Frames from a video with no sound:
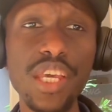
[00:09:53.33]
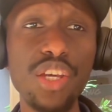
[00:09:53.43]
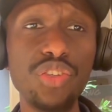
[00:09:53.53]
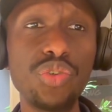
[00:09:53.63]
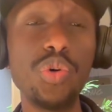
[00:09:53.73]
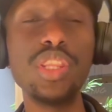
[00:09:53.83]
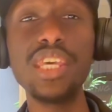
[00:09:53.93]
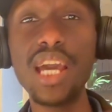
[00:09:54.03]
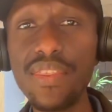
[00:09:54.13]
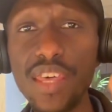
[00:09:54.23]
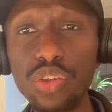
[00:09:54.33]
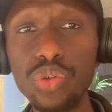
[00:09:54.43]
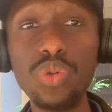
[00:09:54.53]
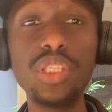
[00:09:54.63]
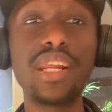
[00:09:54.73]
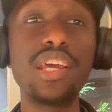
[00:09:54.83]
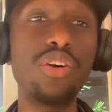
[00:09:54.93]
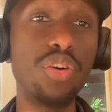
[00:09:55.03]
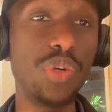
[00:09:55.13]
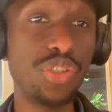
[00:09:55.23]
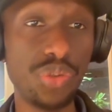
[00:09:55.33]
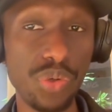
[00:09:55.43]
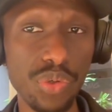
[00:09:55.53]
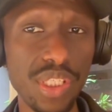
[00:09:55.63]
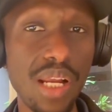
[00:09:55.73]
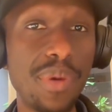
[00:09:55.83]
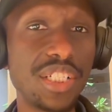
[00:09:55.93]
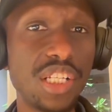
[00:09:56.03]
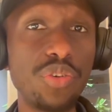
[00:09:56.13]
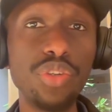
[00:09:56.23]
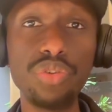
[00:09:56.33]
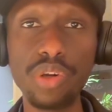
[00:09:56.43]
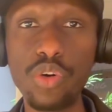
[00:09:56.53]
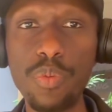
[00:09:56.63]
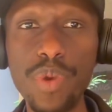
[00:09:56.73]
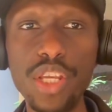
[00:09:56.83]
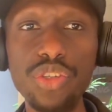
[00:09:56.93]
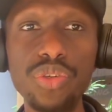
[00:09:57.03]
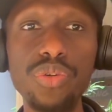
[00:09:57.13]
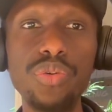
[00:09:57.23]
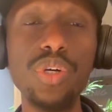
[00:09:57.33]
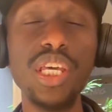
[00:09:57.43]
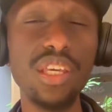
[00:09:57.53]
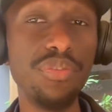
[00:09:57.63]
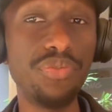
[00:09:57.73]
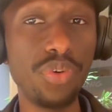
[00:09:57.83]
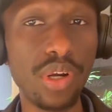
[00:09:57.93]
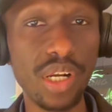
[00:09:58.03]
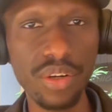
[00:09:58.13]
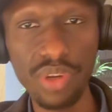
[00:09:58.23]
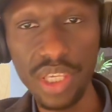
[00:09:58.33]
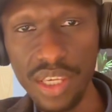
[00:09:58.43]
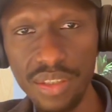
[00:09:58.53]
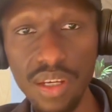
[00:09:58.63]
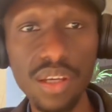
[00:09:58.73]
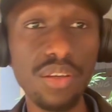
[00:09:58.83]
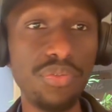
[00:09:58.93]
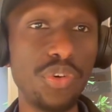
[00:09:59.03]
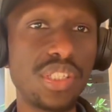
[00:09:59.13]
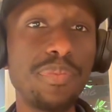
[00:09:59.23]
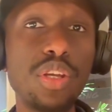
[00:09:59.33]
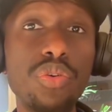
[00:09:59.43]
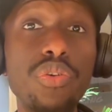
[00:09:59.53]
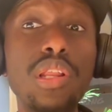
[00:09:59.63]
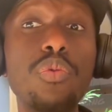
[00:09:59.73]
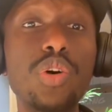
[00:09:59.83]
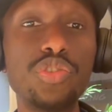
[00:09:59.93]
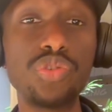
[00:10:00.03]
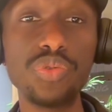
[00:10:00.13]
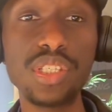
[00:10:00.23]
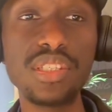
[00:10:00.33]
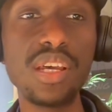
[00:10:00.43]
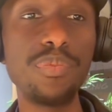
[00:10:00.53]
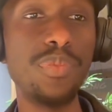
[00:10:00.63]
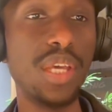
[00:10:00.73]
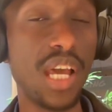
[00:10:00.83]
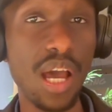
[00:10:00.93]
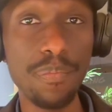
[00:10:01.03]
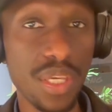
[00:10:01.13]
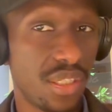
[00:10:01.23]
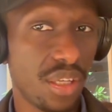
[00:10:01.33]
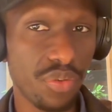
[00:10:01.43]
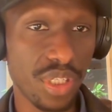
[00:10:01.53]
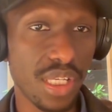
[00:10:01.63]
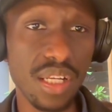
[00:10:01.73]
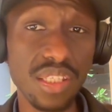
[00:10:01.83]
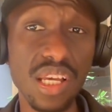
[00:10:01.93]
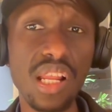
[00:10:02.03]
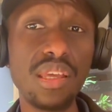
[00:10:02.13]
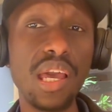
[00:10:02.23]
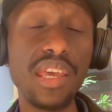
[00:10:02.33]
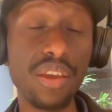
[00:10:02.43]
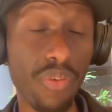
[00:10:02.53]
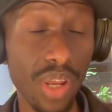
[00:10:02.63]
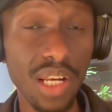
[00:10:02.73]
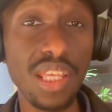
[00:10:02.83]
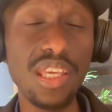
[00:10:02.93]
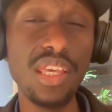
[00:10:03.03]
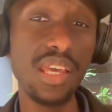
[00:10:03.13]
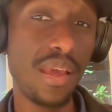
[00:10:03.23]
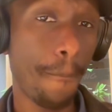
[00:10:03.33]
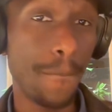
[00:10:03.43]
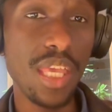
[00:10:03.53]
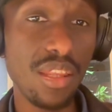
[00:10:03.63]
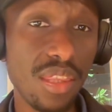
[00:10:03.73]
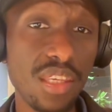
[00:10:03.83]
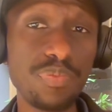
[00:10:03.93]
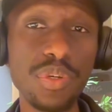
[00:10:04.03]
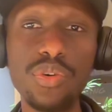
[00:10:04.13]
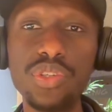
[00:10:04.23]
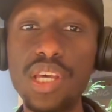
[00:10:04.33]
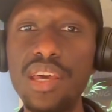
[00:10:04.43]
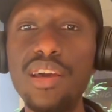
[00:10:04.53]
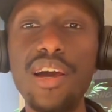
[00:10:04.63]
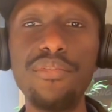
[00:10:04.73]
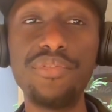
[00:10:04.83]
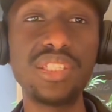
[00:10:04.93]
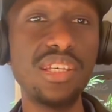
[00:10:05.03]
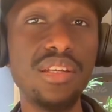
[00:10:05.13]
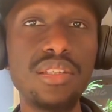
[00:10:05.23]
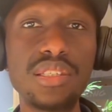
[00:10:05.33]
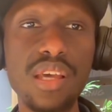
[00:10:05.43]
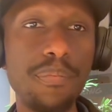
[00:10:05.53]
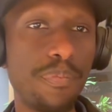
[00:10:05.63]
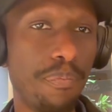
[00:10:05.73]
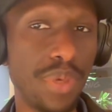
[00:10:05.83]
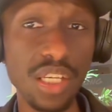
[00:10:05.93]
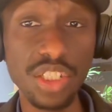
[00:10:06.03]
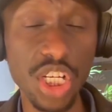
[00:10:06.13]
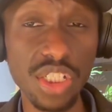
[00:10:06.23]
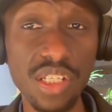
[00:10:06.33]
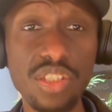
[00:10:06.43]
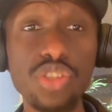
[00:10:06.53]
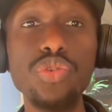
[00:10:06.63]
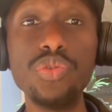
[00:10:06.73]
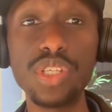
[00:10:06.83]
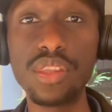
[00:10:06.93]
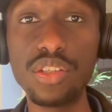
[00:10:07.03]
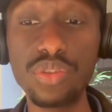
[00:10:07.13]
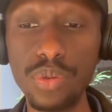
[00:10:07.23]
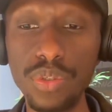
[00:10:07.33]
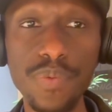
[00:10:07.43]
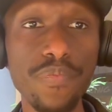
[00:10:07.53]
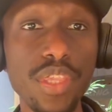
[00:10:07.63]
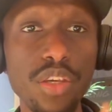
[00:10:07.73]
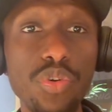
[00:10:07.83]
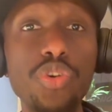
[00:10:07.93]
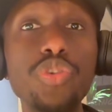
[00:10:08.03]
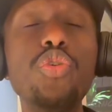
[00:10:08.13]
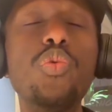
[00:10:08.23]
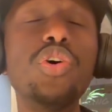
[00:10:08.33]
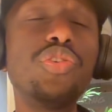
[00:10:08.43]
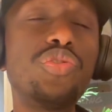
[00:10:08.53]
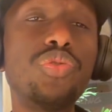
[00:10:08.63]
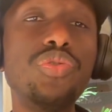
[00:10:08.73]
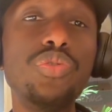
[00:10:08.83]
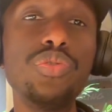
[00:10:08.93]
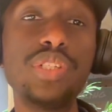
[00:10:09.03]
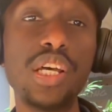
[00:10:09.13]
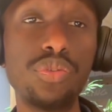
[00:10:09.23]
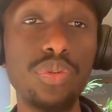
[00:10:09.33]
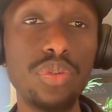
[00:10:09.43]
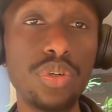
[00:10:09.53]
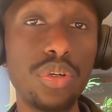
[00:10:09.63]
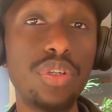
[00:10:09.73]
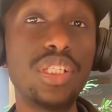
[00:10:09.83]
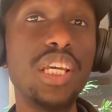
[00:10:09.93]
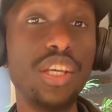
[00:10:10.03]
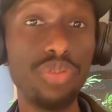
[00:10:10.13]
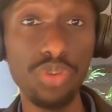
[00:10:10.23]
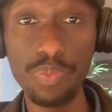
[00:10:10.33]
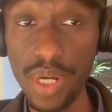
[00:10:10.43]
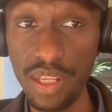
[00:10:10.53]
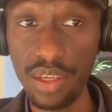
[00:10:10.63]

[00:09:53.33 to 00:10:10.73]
So the other tool that I always use, that I'm actually going to recommend you if you are a creator, if you're somebody who really wants to see some amazing results, and I really mean this because I have seen some big changes using these tools. You want to use a tool called TubeBuddy,